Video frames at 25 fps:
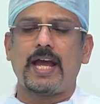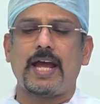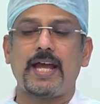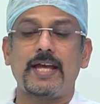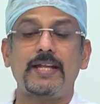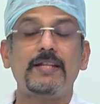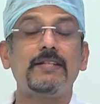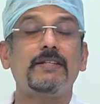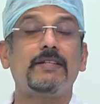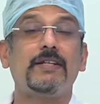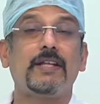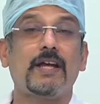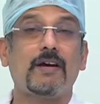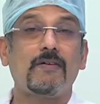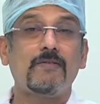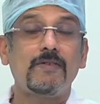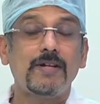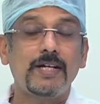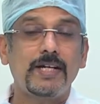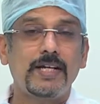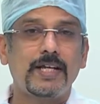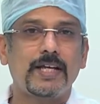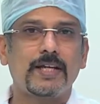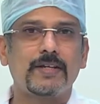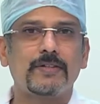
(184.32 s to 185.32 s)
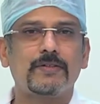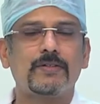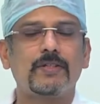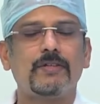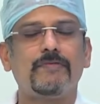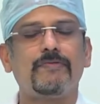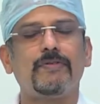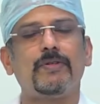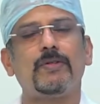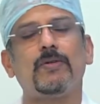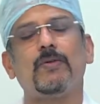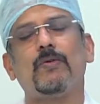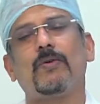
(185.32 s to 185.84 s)
And nowadays,
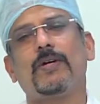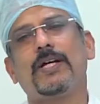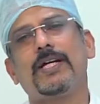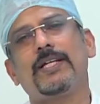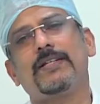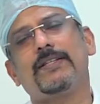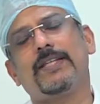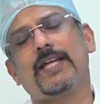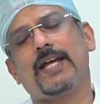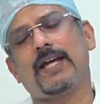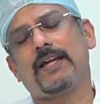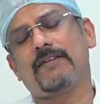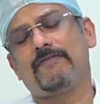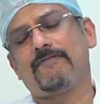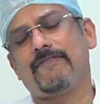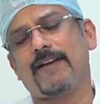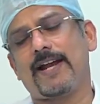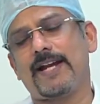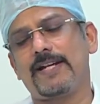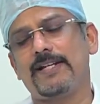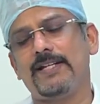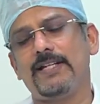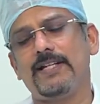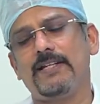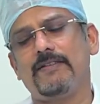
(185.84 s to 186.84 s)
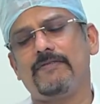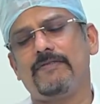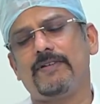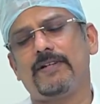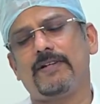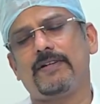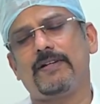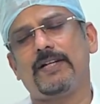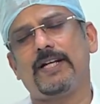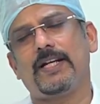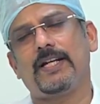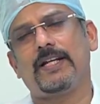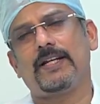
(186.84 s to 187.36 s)
if you look at that, fatty
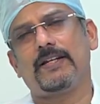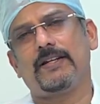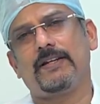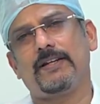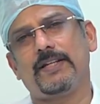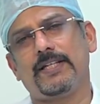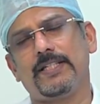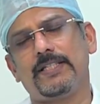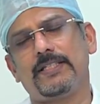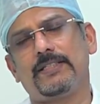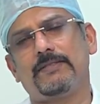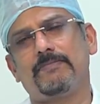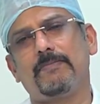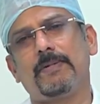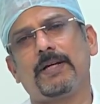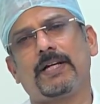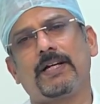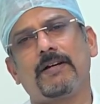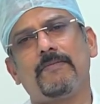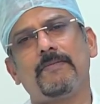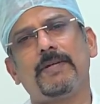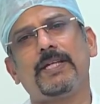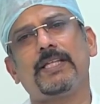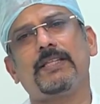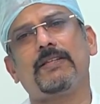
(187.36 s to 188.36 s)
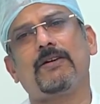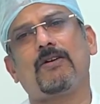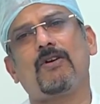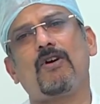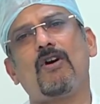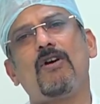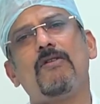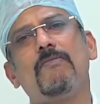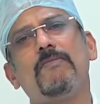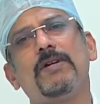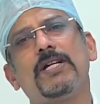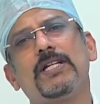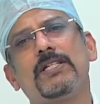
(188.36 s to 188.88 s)
liver is becoming the
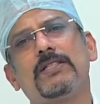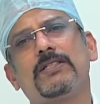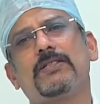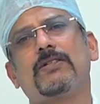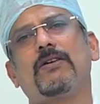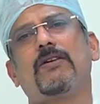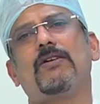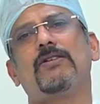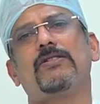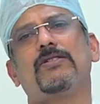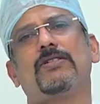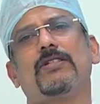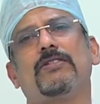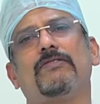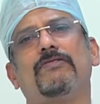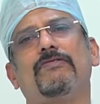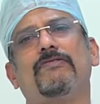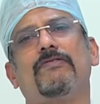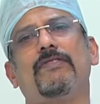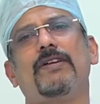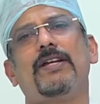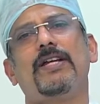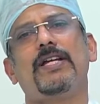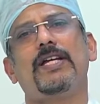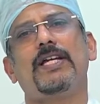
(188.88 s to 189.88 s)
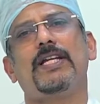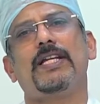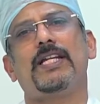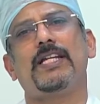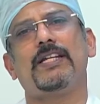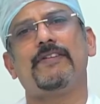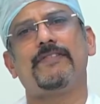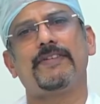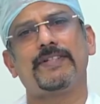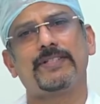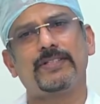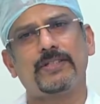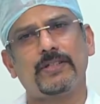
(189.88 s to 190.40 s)
commonest cause of
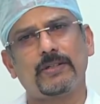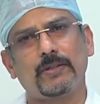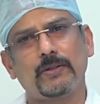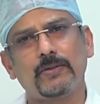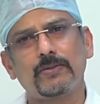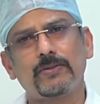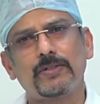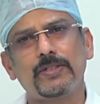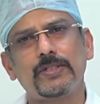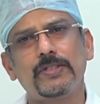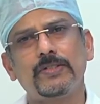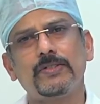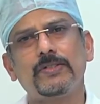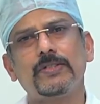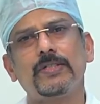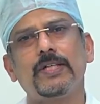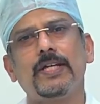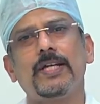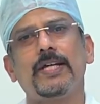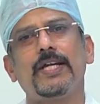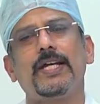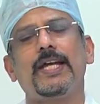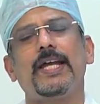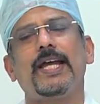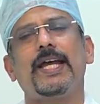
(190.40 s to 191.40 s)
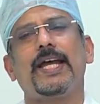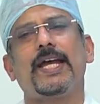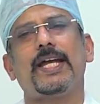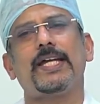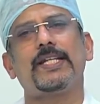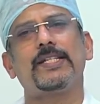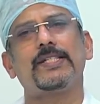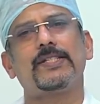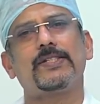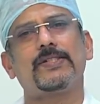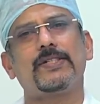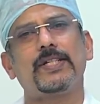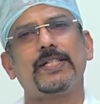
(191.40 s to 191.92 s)
liver cirrhosis,
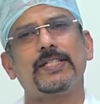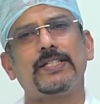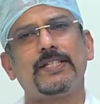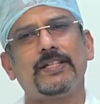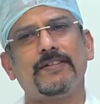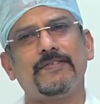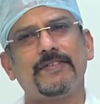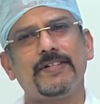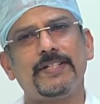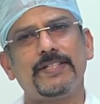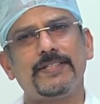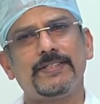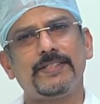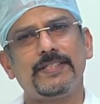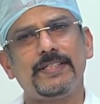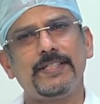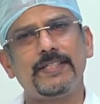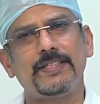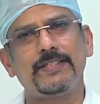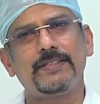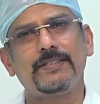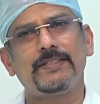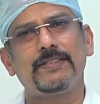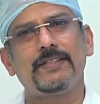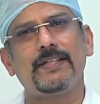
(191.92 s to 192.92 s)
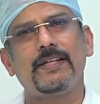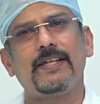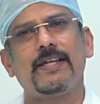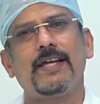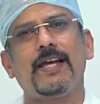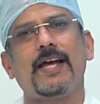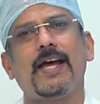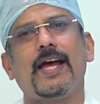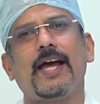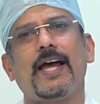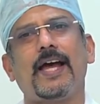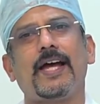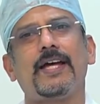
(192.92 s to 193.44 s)
end-stage liver disease,
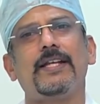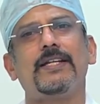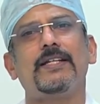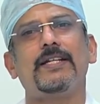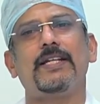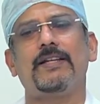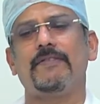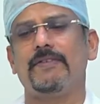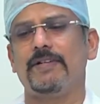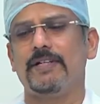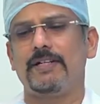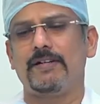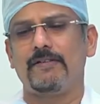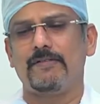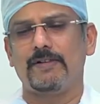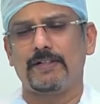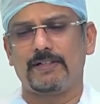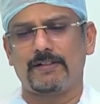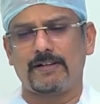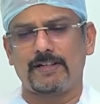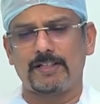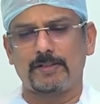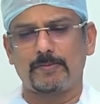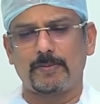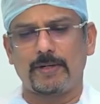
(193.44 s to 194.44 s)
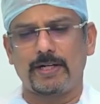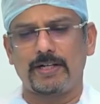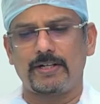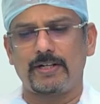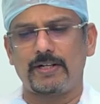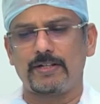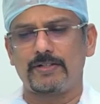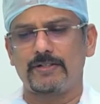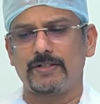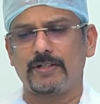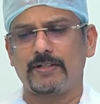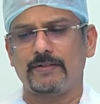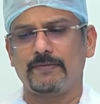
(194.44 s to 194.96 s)
and even liver
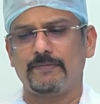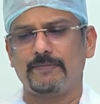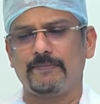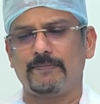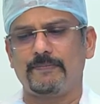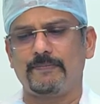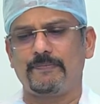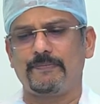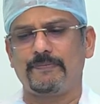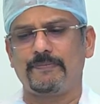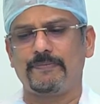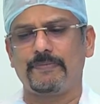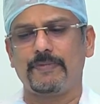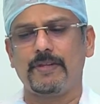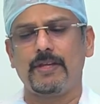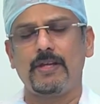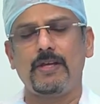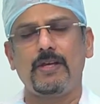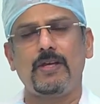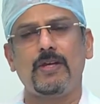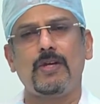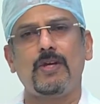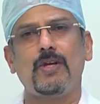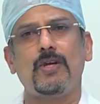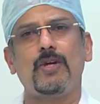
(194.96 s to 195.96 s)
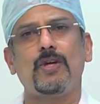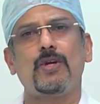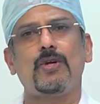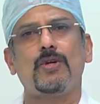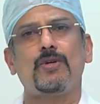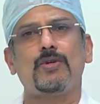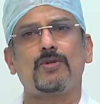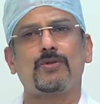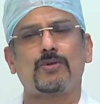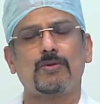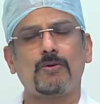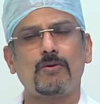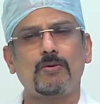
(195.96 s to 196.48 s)
transplantation.
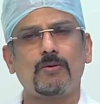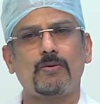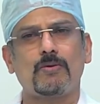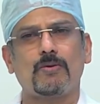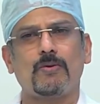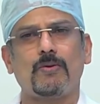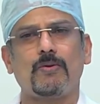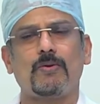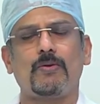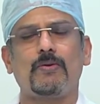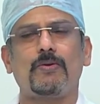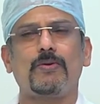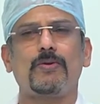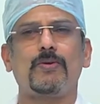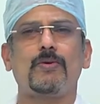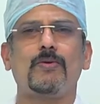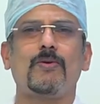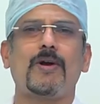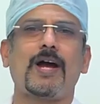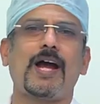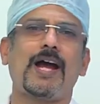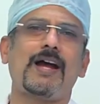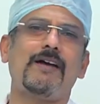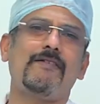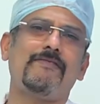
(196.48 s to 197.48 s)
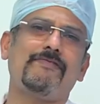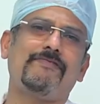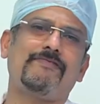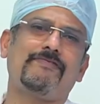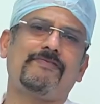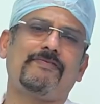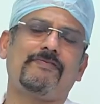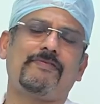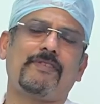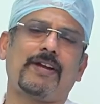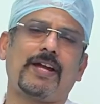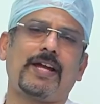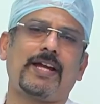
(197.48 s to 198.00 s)
So, you have
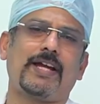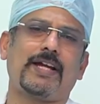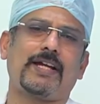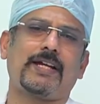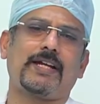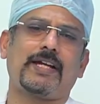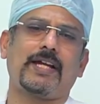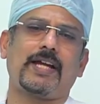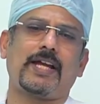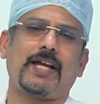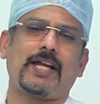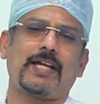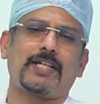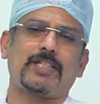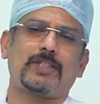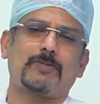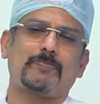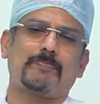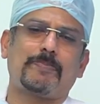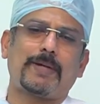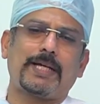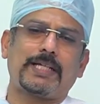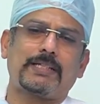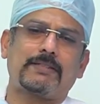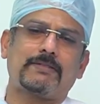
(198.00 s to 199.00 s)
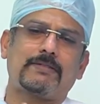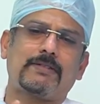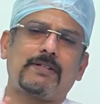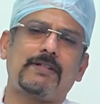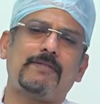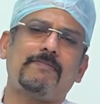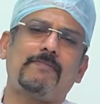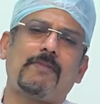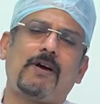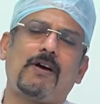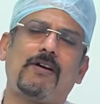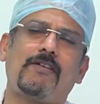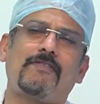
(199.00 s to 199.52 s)
a
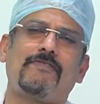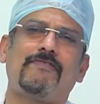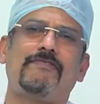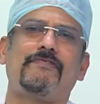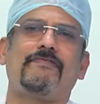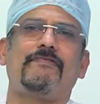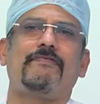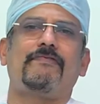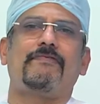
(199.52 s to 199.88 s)
spectrum of